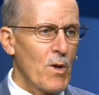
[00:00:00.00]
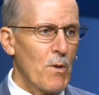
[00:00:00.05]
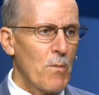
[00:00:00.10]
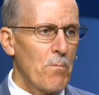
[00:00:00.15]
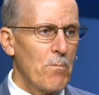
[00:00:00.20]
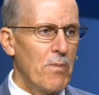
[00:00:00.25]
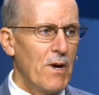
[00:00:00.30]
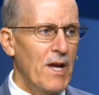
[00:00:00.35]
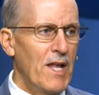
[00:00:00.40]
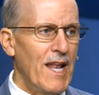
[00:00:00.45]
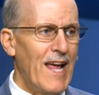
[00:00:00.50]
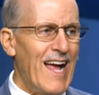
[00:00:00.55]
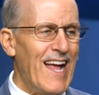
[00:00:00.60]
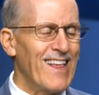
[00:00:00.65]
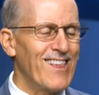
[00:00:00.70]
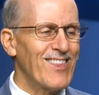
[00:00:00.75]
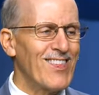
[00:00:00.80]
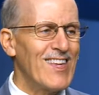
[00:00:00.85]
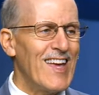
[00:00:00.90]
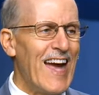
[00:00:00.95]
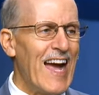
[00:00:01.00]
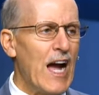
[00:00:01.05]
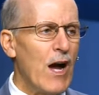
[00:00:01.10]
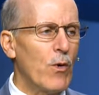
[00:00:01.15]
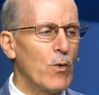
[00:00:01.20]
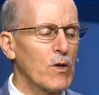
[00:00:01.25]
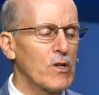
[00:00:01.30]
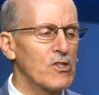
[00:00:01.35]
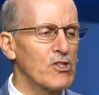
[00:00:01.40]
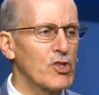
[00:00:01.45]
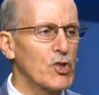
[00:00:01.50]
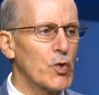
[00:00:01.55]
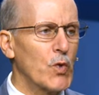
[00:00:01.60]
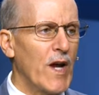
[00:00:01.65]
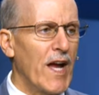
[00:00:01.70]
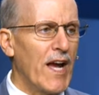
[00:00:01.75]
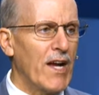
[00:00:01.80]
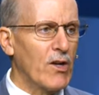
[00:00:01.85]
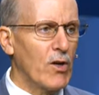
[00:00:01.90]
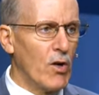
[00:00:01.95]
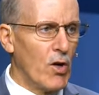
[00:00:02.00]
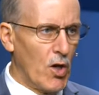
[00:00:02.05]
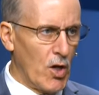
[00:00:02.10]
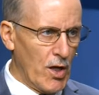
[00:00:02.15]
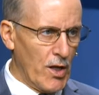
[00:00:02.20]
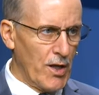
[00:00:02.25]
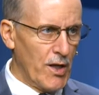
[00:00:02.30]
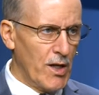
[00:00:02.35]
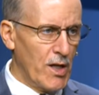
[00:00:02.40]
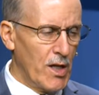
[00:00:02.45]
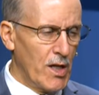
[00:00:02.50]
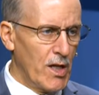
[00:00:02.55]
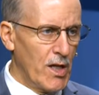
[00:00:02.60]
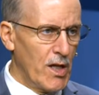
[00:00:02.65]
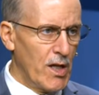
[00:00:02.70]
But as the hours drag on,